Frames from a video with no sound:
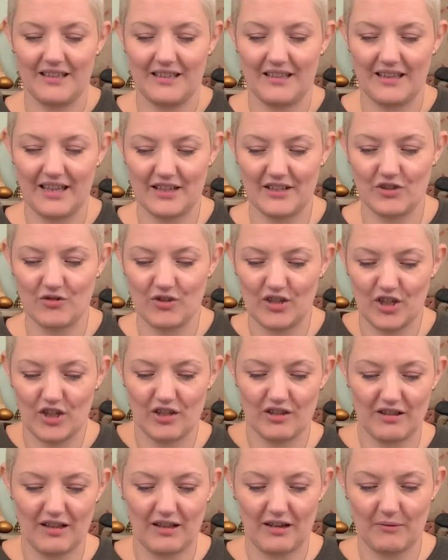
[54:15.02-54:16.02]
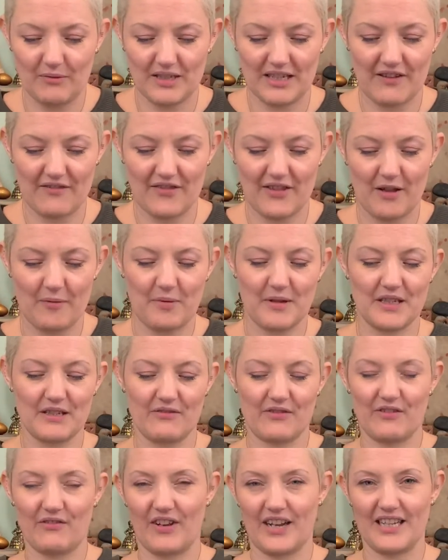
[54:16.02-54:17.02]
I was given that piece
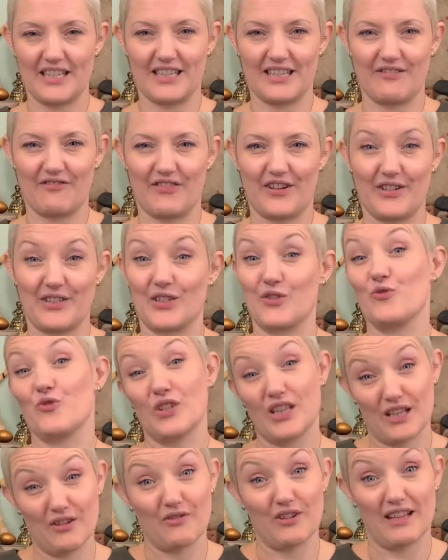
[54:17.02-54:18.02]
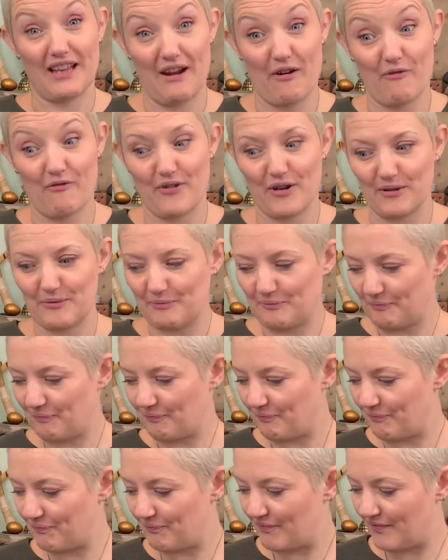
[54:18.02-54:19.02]
of advice and found it really, really helpful.
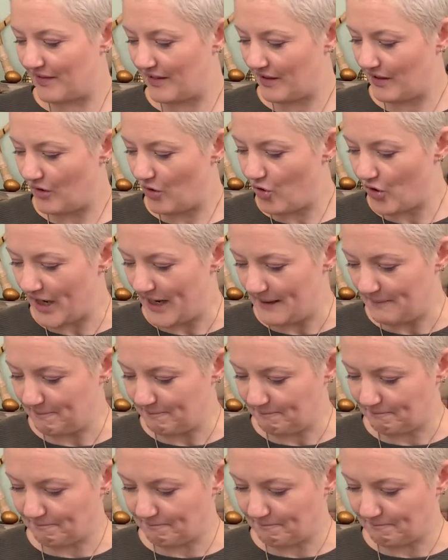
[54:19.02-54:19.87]
Okay.